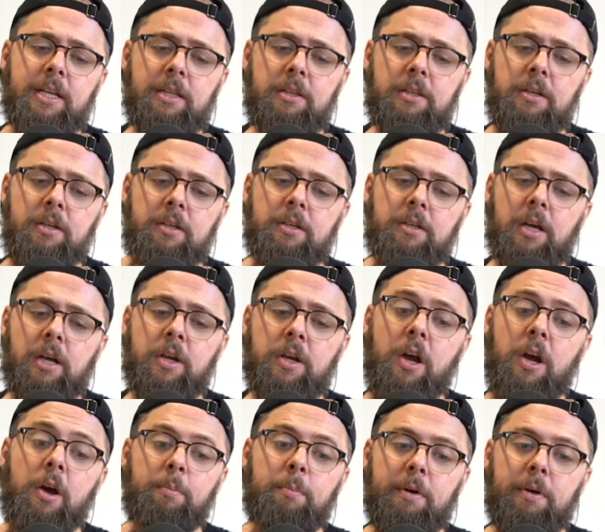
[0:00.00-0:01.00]
look yeah. a
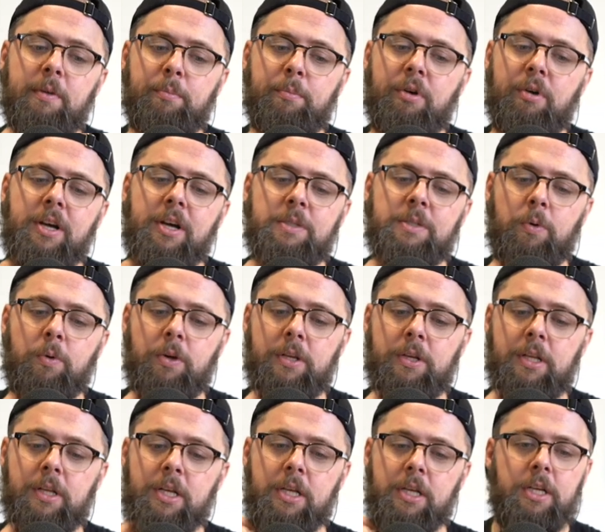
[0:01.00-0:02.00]
cut above the price
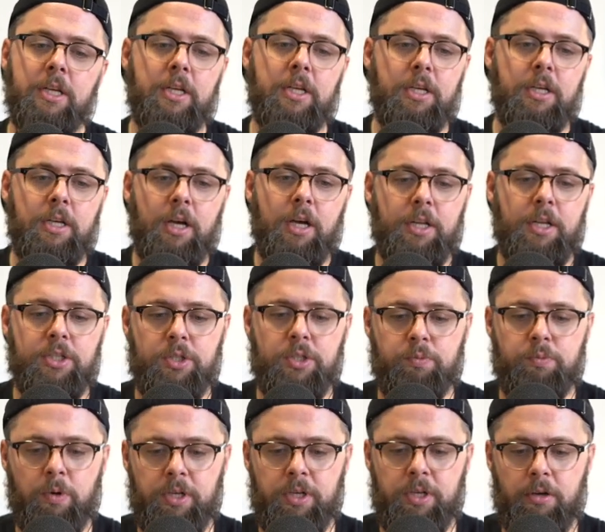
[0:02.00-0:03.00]
point. And I
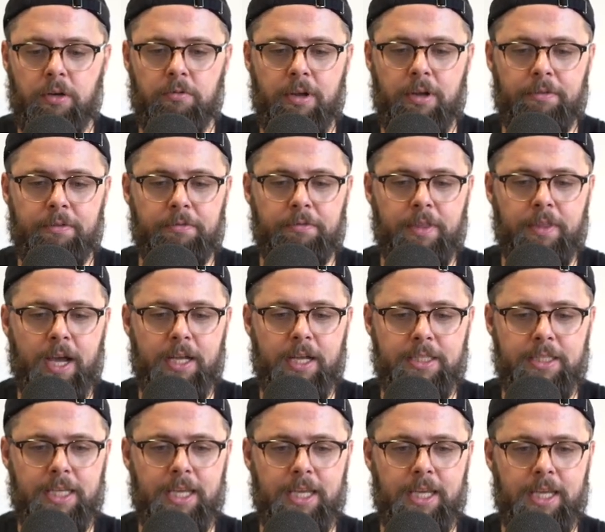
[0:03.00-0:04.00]
just wonder if
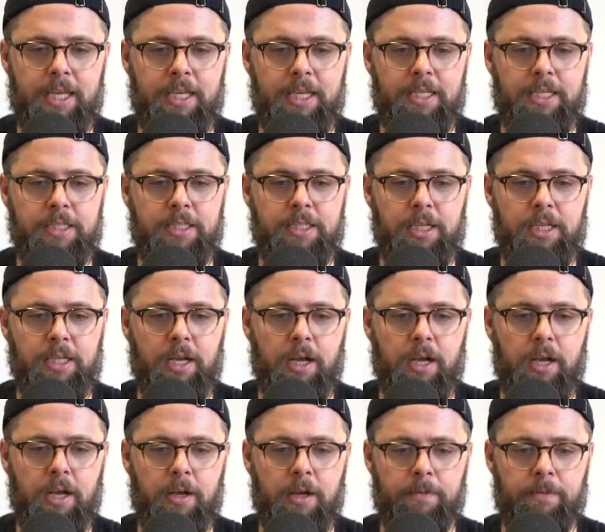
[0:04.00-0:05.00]
that is
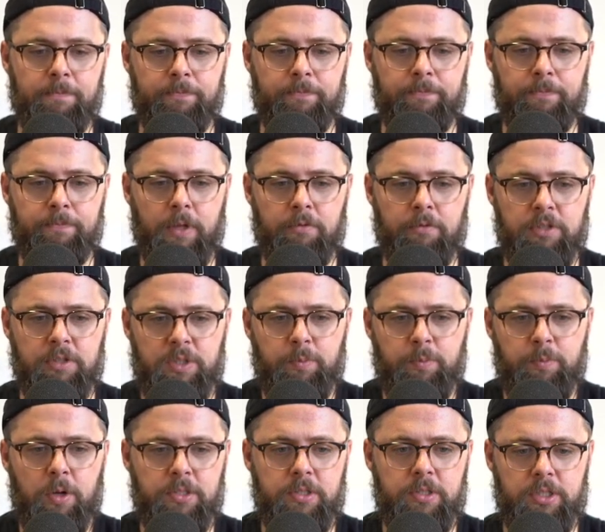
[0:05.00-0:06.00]
um, a
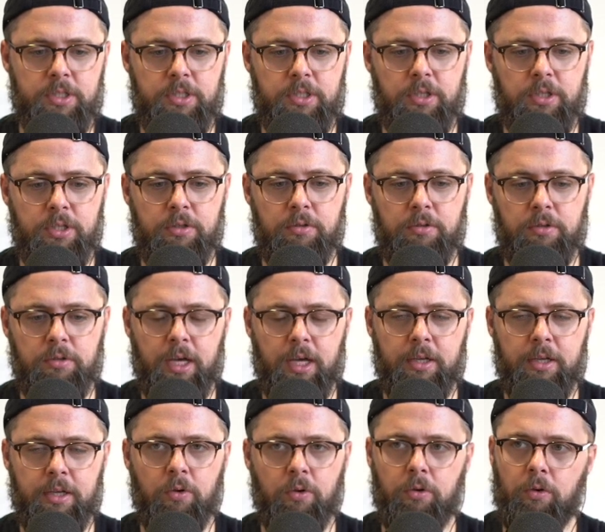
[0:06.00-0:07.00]
response to like,
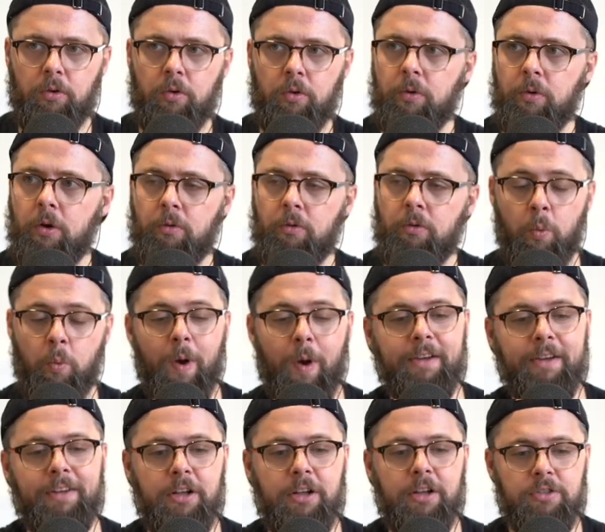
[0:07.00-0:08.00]
or, or, or a way of
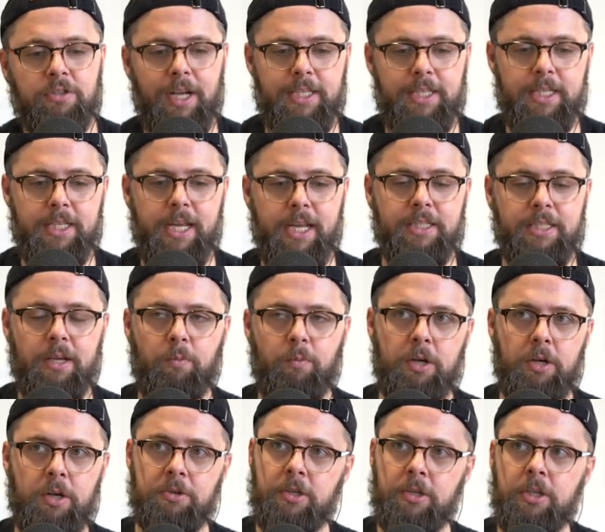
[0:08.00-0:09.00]
counteracting it is like,
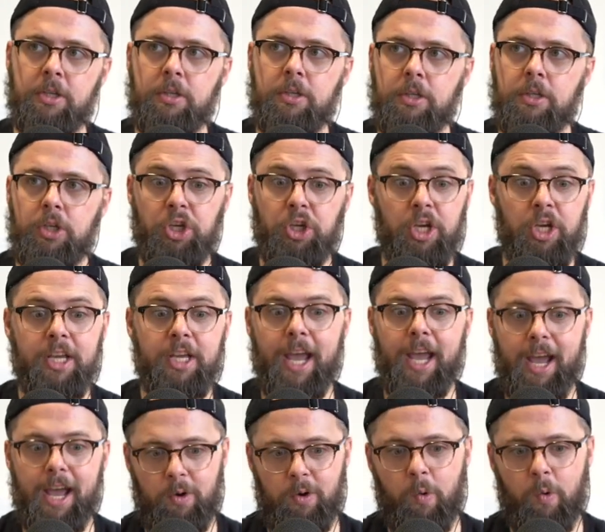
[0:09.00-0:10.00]
well, you can get
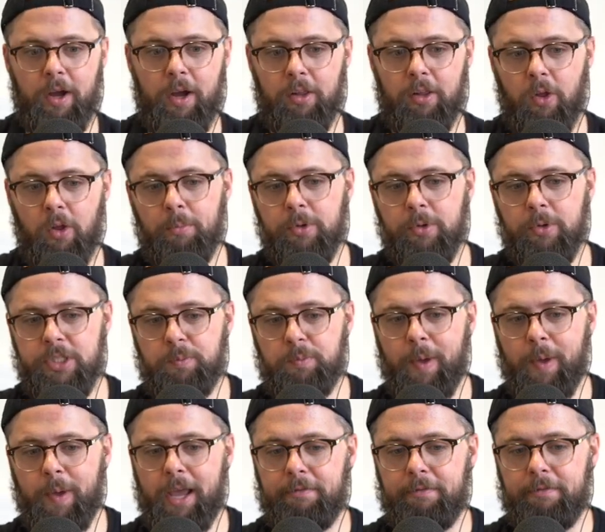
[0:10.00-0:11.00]
yeah. quite a lot more
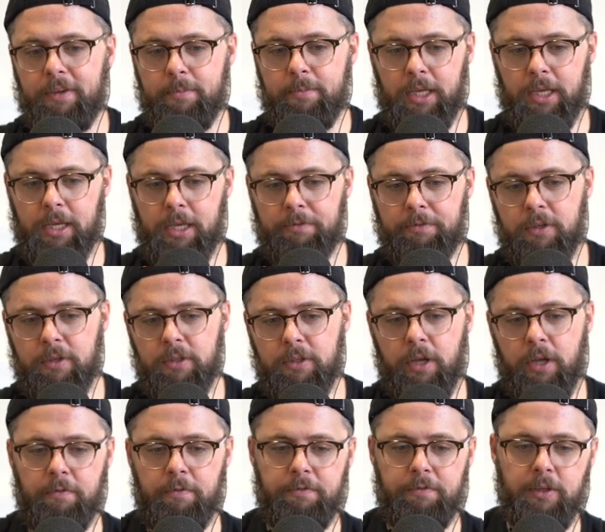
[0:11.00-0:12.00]
spec for your money if you
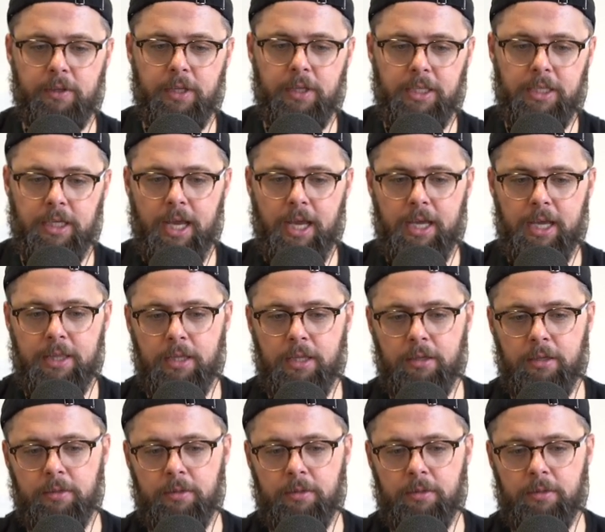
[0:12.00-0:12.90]
don't feel yes. like you're getting the, the